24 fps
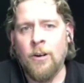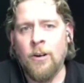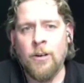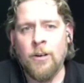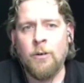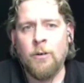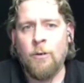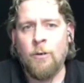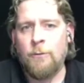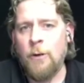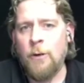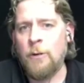or
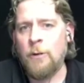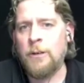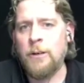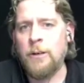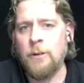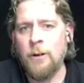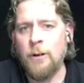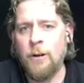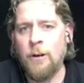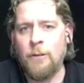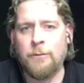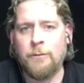
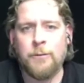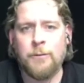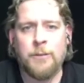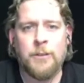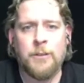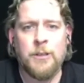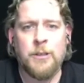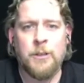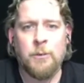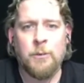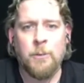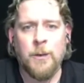co-founder of
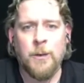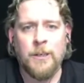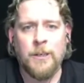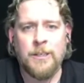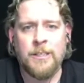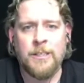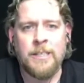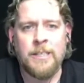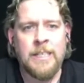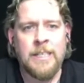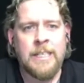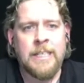
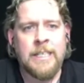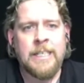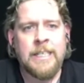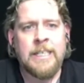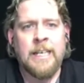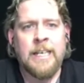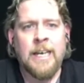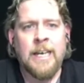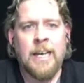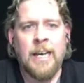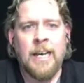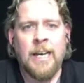Cubert.
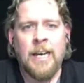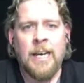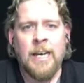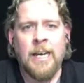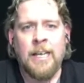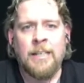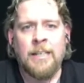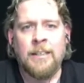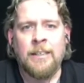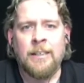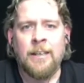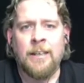
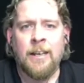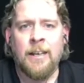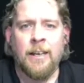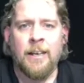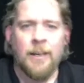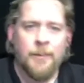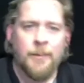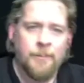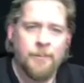And